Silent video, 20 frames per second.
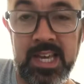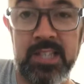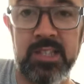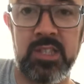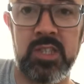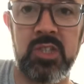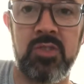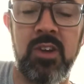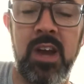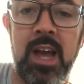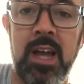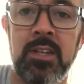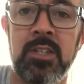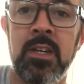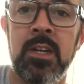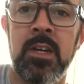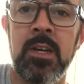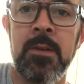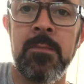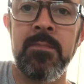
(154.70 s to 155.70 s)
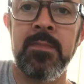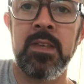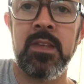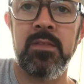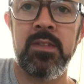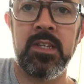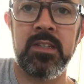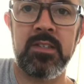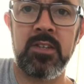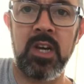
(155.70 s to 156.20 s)
a stretch.
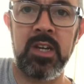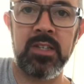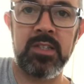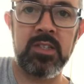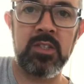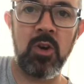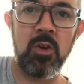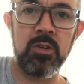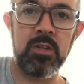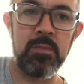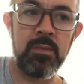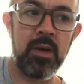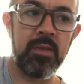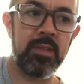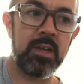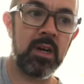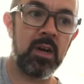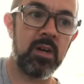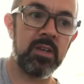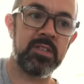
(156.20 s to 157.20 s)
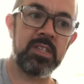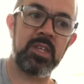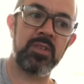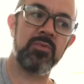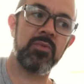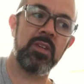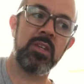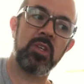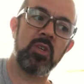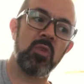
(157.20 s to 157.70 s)
This kind of song you might think, oh, it
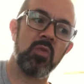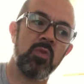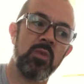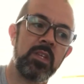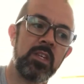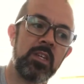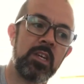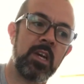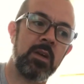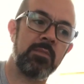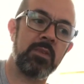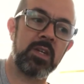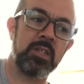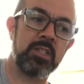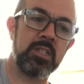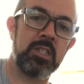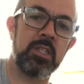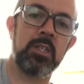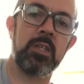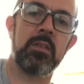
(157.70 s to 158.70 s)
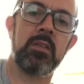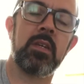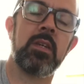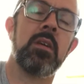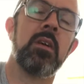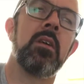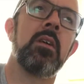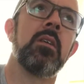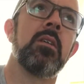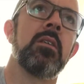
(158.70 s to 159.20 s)
sounds really cool. When you come around to do it, you think,
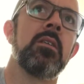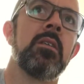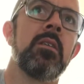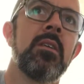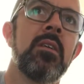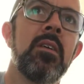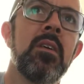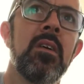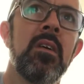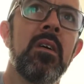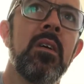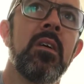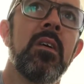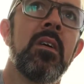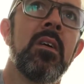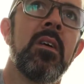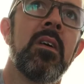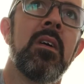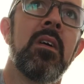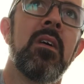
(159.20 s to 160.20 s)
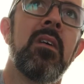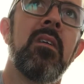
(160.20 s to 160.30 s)
oh,